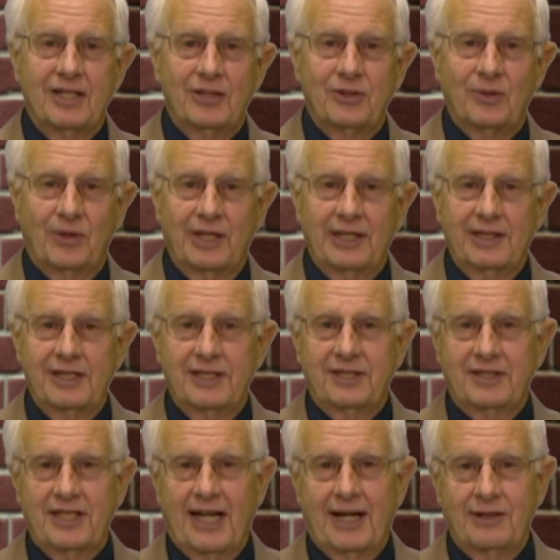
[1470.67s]
during
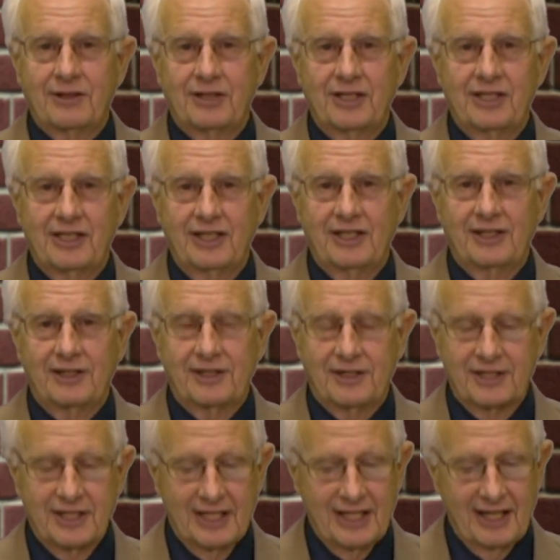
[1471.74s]
this 1,000
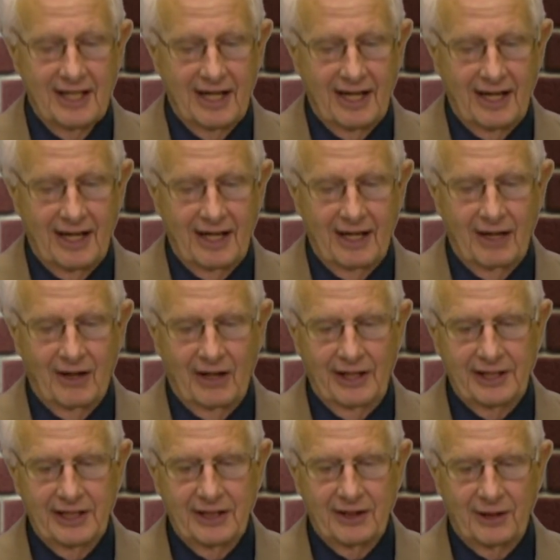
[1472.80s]
years
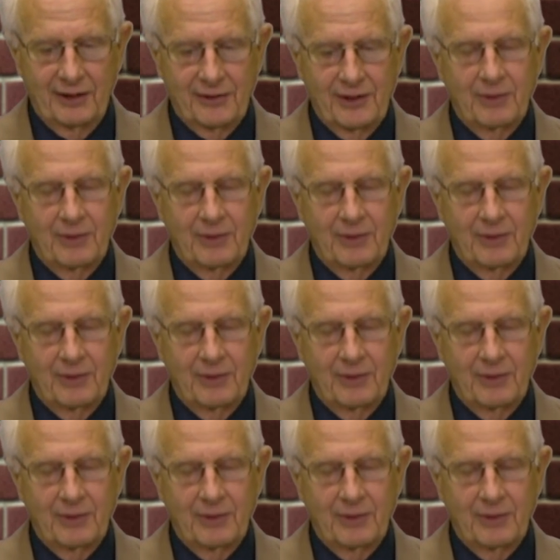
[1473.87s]
on the earth.